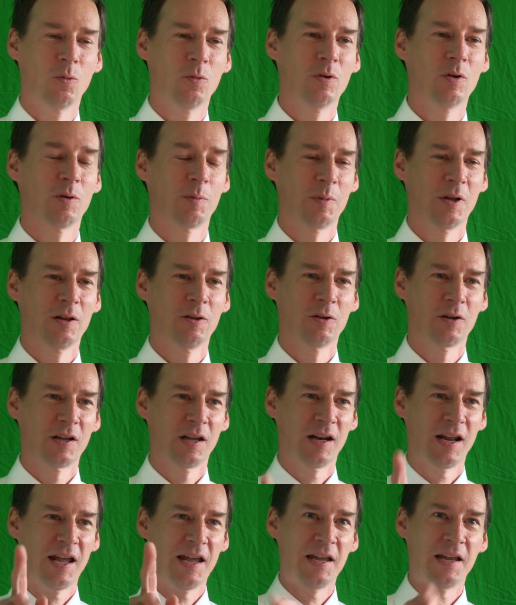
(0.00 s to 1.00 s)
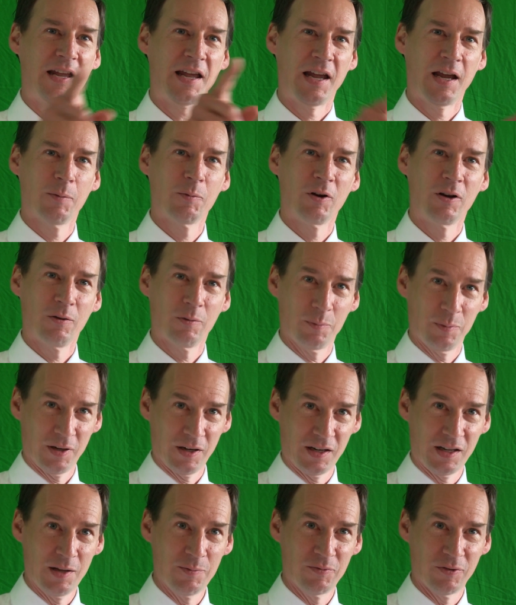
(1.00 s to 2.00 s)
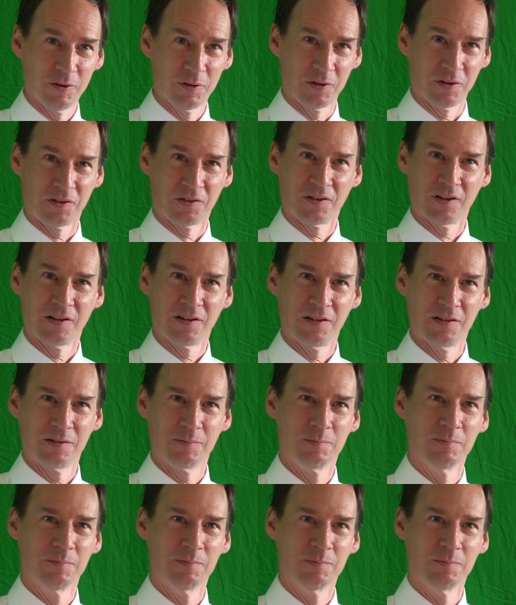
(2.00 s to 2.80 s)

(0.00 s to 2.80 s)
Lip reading: You want me to look at a camera, or you want me to keep focused on him?